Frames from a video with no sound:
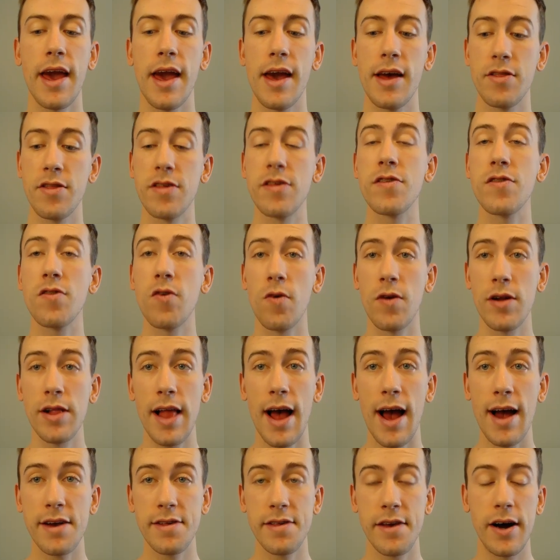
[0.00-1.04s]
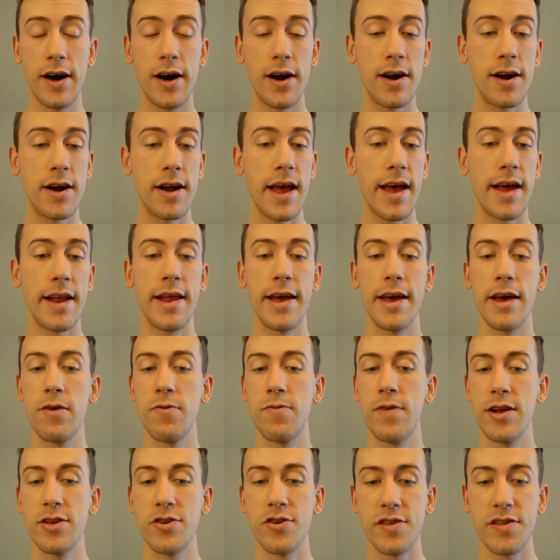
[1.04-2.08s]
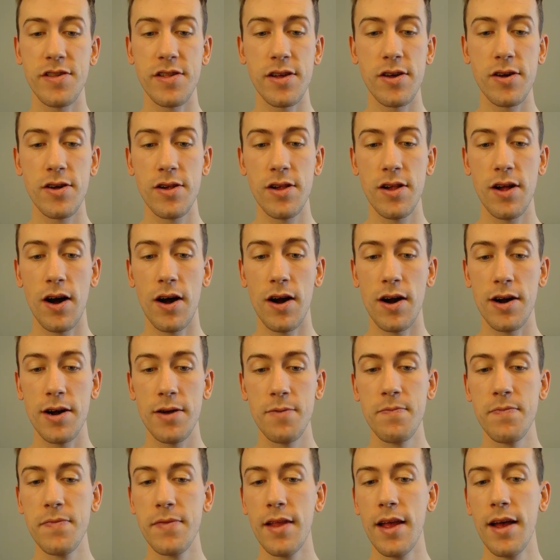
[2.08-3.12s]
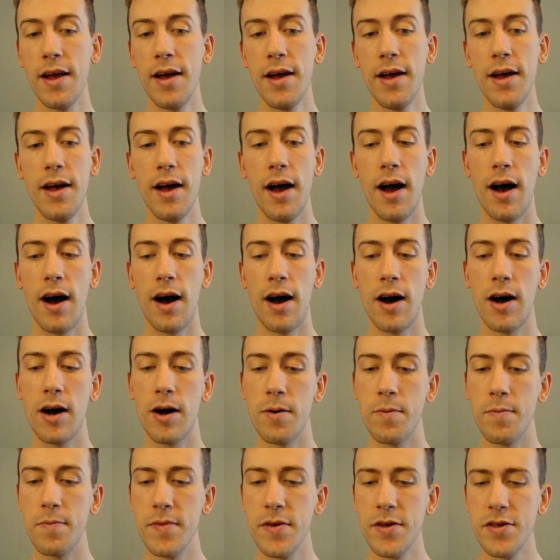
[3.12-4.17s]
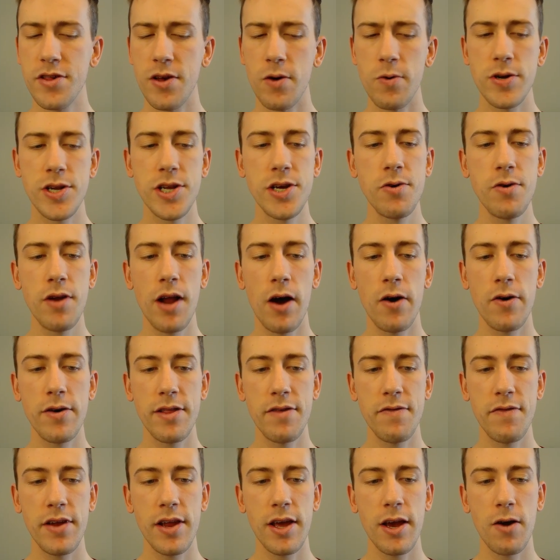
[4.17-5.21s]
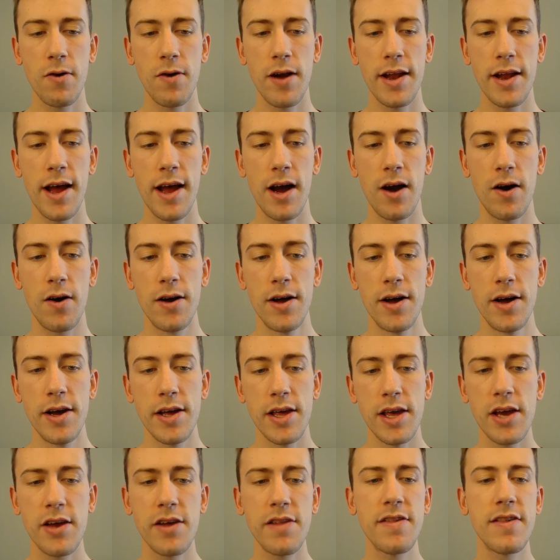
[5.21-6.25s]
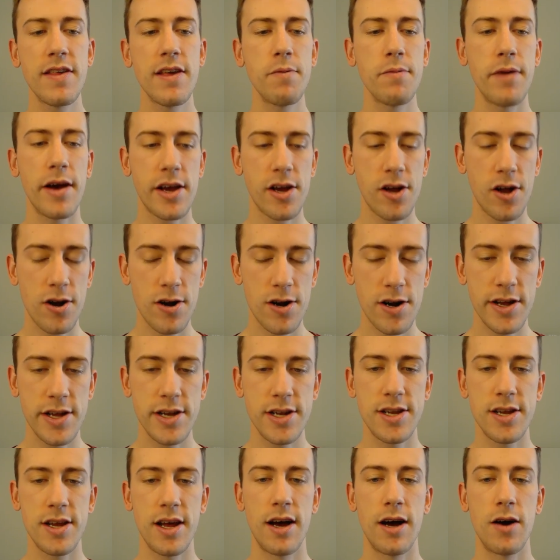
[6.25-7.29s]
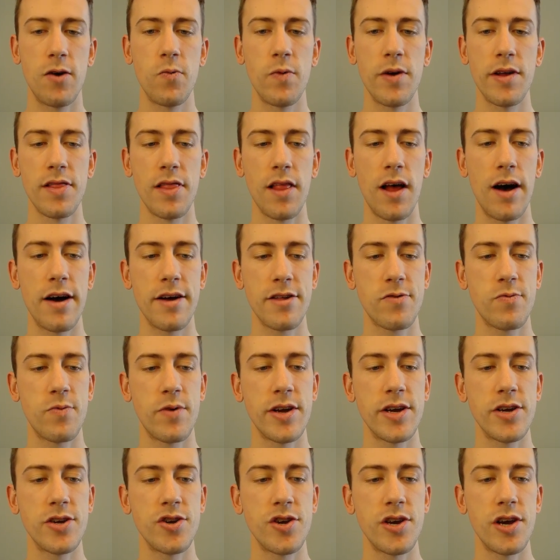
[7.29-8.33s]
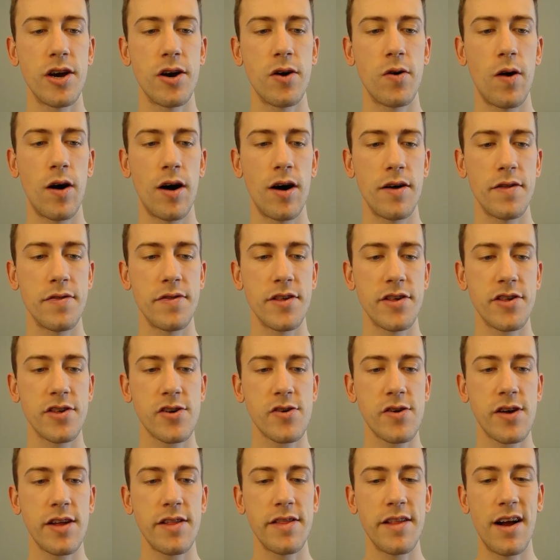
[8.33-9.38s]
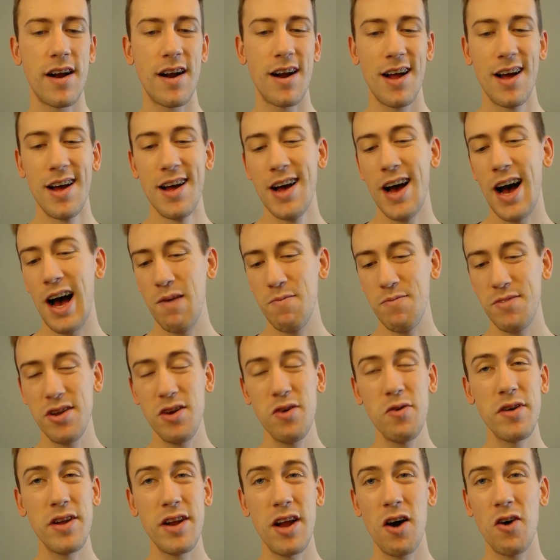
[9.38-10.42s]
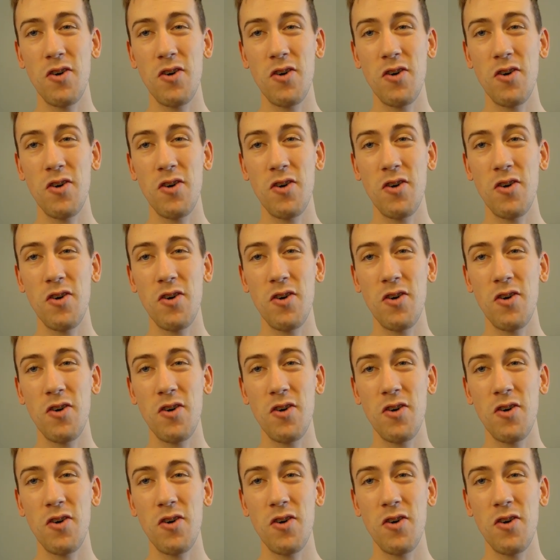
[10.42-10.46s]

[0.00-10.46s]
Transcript: hit Snorlax hard and hit Registeel hard. So we're 2-0 in the video now. You can see my current win-loss ratio on the screen there. I'm doing